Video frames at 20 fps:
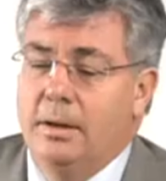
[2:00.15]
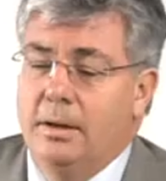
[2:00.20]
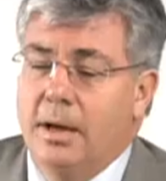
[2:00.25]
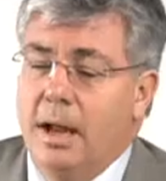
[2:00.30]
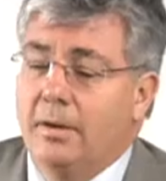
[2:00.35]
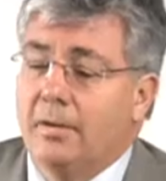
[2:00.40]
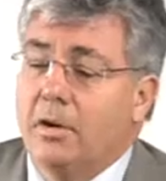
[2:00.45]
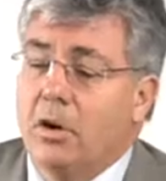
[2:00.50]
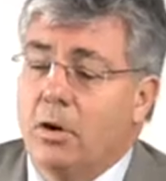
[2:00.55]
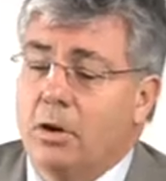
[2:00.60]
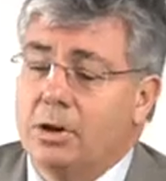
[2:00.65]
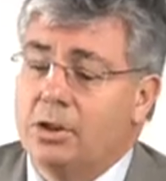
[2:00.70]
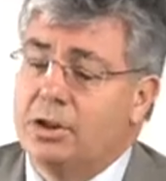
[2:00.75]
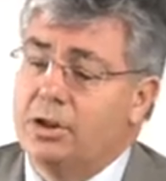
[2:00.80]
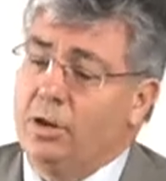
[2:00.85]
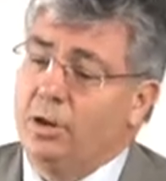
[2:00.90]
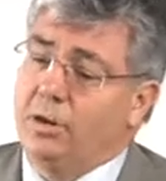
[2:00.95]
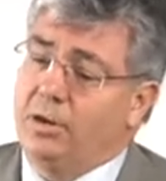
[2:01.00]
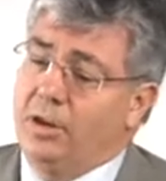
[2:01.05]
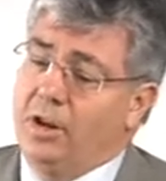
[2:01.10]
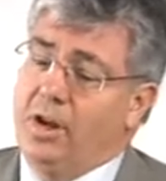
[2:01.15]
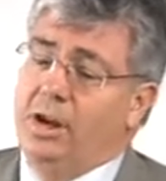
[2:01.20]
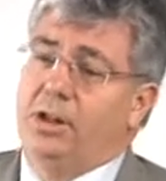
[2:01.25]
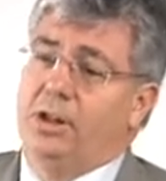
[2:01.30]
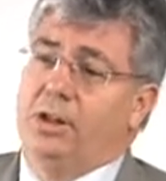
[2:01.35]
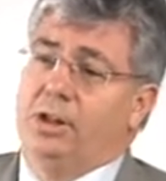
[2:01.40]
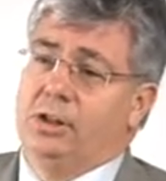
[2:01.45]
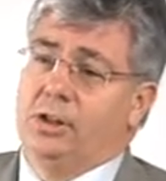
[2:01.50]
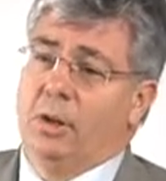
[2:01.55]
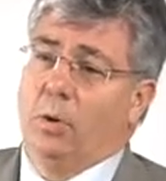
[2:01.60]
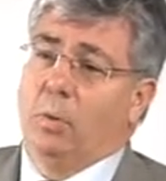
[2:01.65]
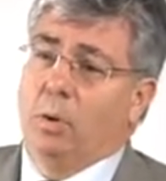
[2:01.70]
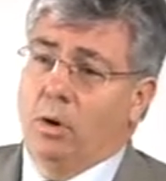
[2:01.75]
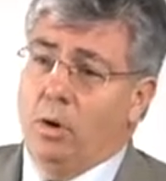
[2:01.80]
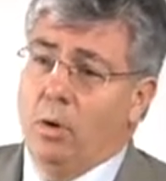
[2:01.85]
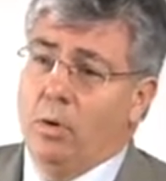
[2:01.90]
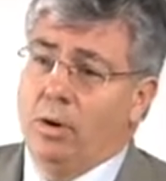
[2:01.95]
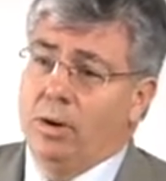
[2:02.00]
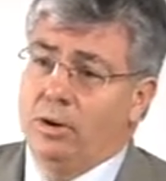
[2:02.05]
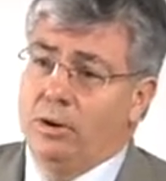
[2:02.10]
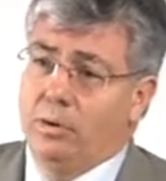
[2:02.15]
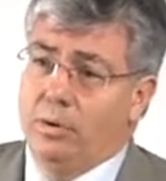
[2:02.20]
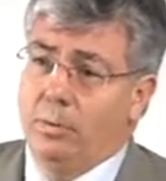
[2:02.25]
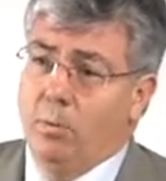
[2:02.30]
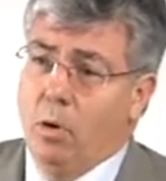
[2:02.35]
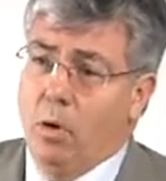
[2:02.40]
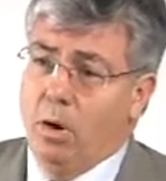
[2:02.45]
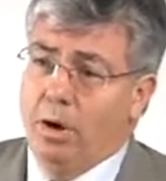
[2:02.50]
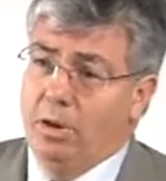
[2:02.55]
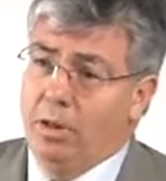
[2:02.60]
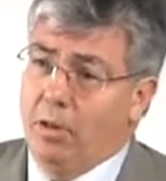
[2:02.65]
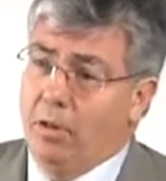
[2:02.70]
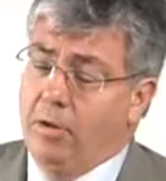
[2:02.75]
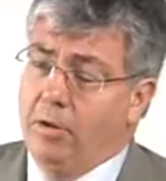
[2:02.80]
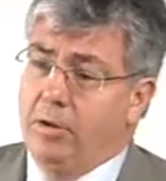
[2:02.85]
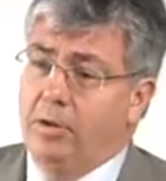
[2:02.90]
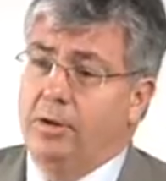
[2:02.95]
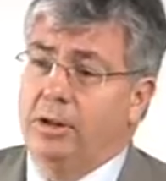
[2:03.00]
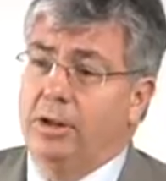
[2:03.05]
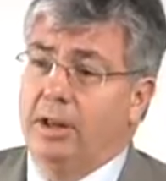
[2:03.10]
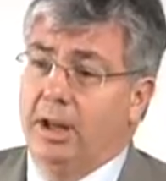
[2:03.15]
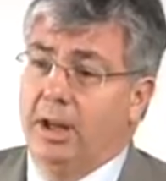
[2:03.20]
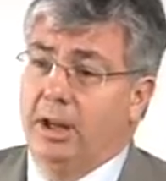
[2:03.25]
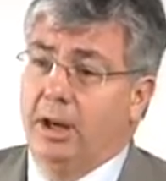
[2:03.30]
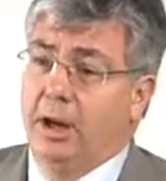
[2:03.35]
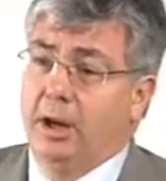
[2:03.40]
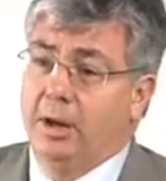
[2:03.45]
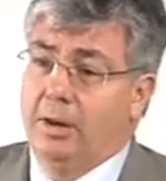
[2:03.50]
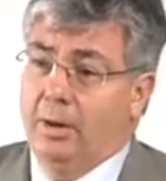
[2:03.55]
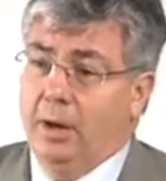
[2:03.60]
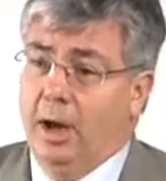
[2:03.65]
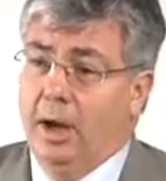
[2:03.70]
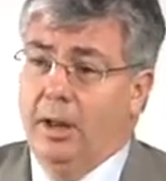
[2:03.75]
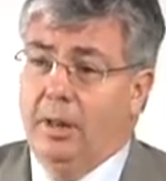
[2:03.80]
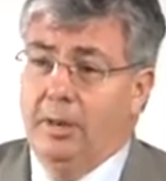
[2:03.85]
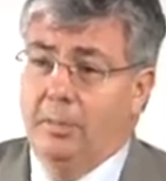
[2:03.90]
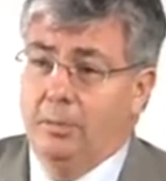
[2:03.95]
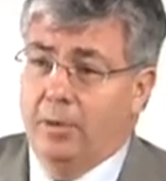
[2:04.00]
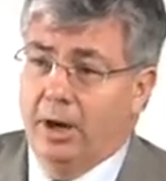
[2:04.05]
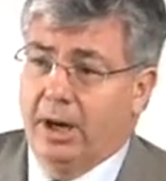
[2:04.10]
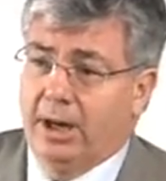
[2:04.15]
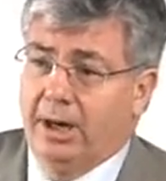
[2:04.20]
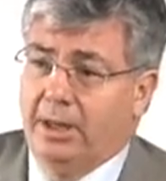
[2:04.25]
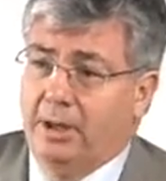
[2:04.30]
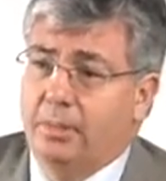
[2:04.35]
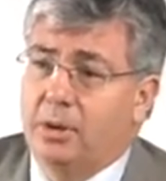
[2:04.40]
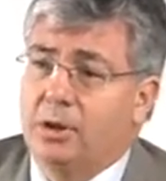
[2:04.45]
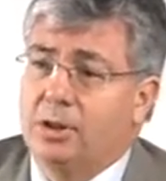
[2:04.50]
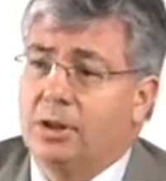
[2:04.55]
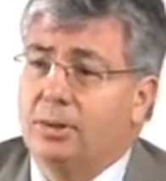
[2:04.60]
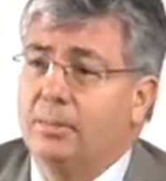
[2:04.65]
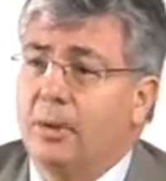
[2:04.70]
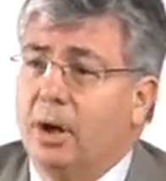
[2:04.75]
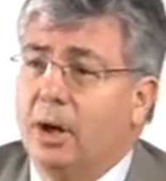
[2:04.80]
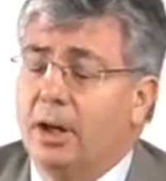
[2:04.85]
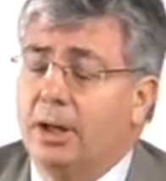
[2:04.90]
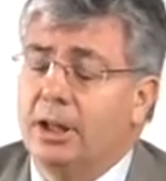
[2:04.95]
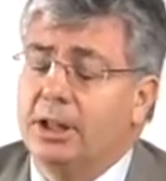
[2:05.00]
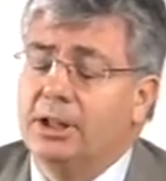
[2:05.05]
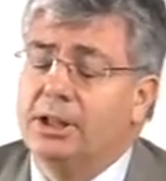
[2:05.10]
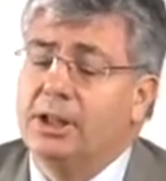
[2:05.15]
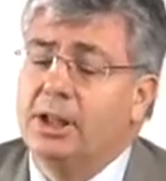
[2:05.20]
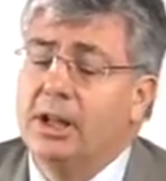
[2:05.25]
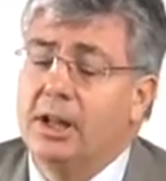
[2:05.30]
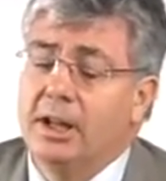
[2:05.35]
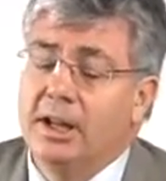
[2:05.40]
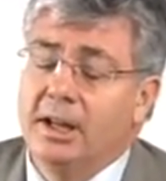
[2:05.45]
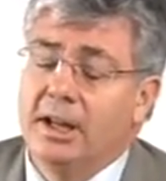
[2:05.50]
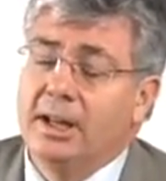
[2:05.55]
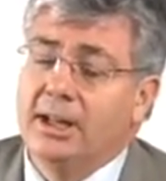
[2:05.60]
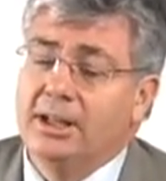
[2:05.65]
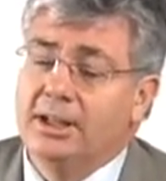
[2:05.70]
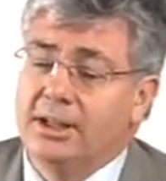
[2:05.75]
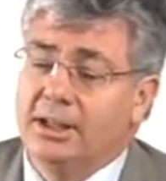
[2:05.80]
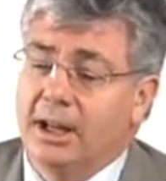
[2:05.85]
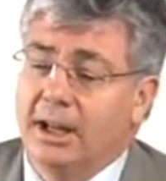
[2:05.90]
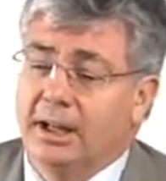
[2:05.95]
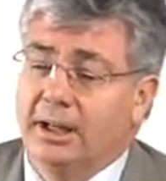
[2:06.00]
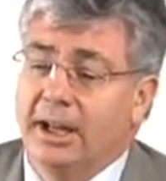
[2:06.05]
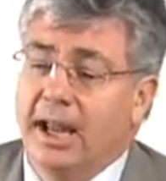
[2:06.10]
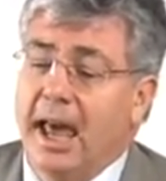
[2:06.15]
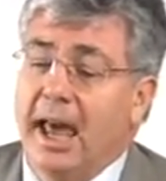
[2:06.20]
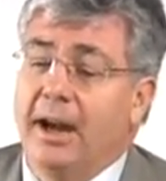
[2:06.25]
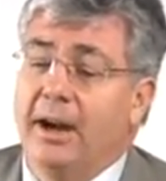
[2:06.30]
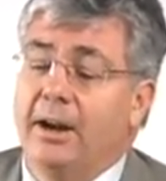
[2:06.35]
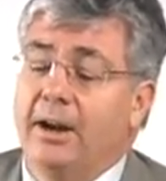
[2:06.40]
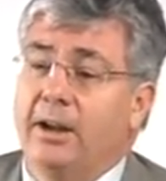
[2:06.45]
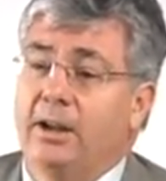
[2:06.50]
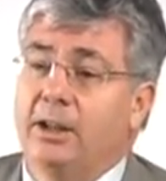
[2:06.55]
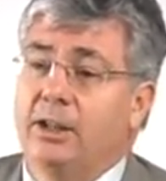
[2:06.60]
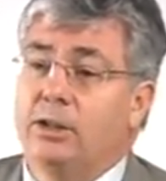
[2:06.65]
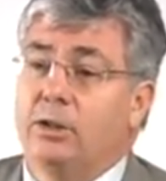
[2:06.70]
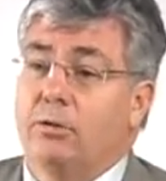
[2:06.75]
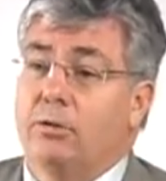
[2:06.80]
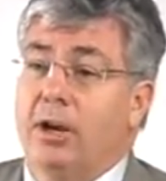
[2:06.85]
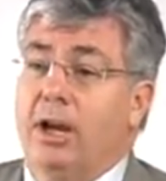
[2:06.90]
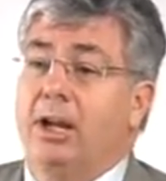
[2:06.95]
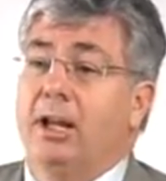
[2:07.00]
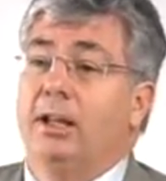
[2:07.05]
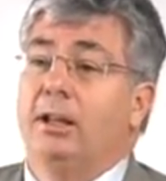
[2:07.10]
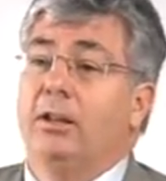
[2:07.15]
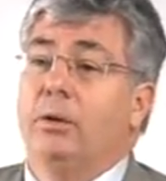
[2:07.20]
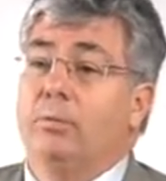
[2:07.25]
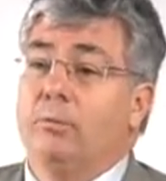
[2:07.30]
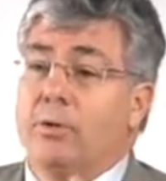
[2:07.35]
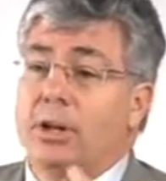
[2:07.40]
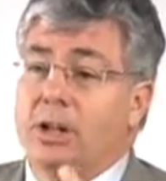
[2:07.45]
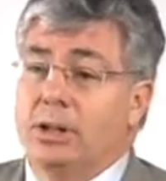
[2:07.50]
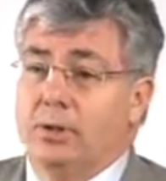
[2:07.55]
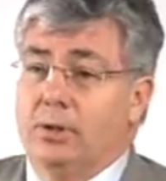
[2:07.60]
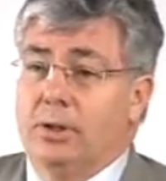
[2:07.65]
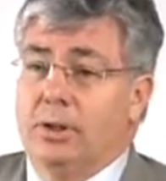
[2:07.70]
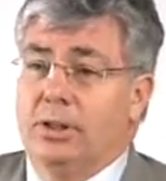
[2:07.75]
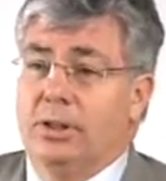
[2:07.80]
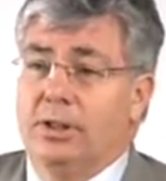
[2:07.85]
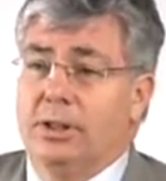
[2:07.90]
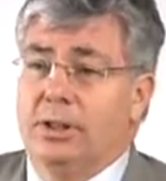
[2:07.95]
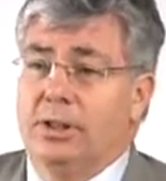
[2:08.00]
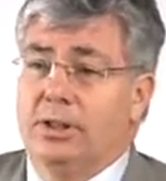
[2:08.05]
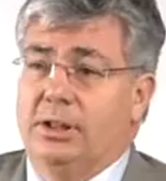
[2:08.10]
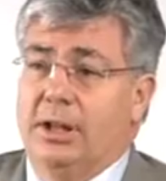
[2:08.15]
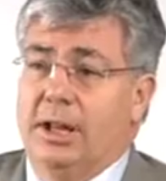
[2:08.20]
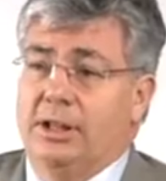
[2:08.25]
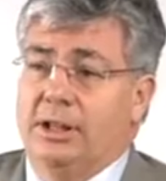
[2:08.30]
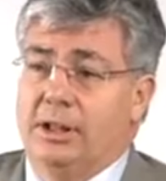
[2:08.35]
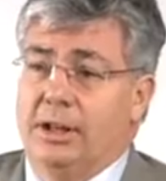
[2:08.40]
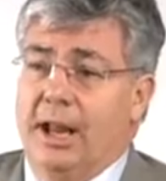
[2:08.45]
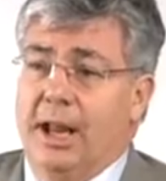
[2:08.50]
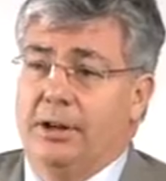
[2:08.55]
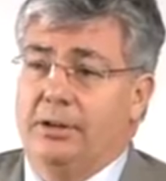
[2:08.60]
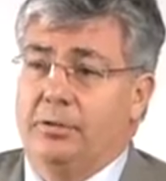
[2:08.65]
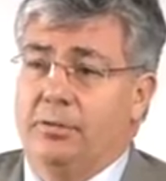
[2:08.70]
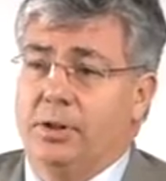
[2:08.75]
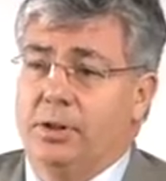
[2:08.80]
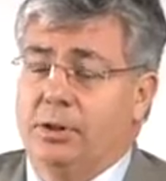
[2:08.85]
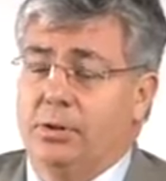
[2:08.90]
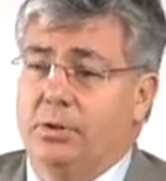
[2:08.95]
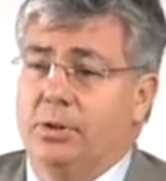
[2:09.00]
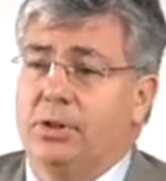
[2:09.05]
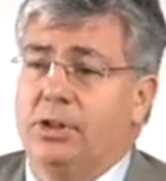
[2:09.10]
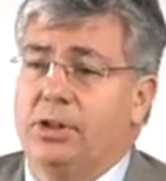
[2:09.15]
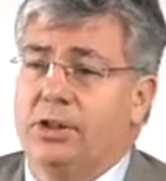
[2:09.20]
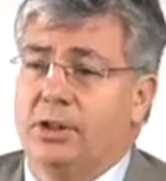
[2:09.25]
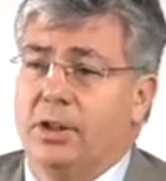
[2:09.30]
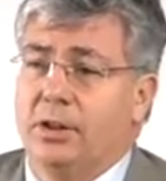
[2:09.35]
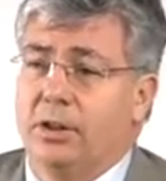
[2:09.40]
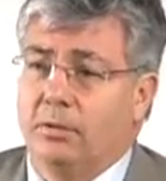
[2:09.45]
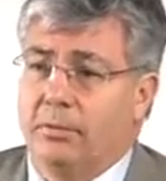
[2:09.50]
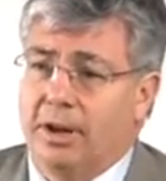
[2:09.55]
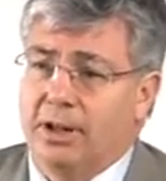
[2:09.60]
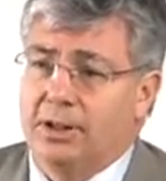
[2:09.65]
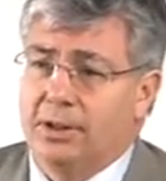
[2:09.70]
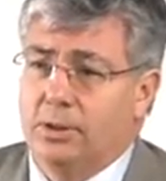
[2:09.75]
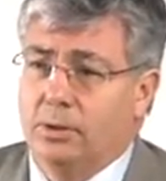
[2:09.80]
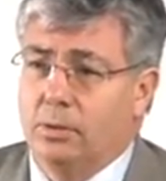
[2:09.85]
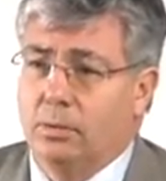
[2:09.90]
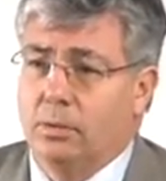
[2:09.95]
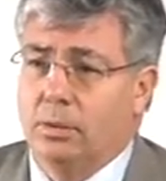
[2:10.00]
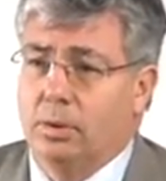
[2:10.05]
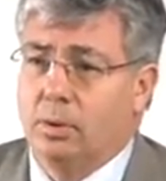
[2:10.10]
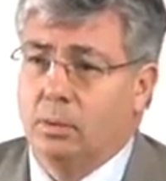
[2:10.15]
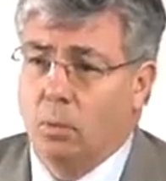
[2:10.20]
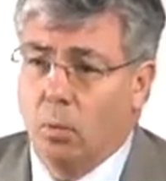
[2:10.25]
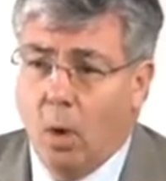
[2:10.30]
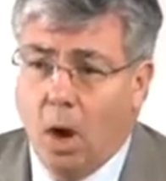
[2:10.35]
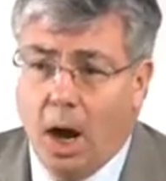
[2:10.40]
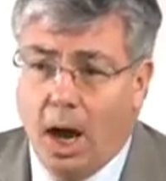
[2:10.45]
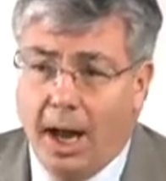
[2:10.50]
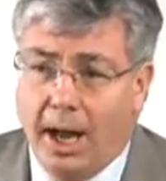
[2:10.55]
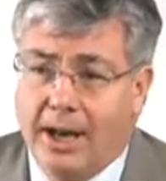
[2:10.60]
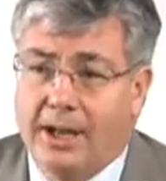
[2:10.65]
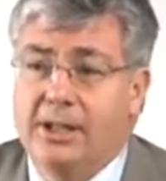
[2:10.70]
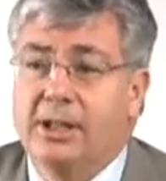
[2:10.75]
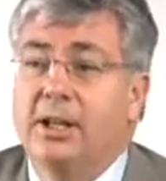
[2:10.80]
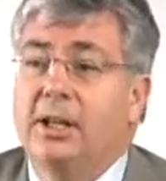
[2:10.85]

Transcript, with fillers: Now, of course, your thesis that we'll go into more in the third thing on the, on the BRIC and emerging markets is that Canada is creating the resources, has the natural resources that the rest of the world wants.